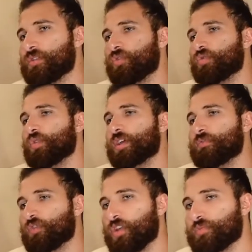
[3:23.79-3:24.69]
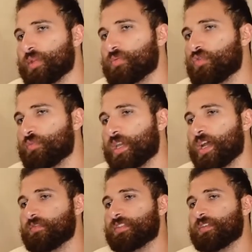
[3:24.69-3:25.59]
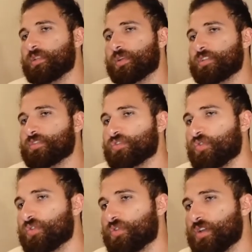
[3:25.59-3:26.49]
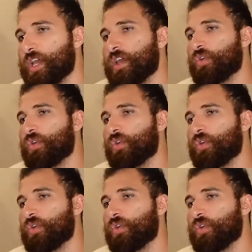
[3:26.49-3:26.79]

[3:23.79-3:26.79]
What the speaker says: loaded way for all the people who may have a developmental disorder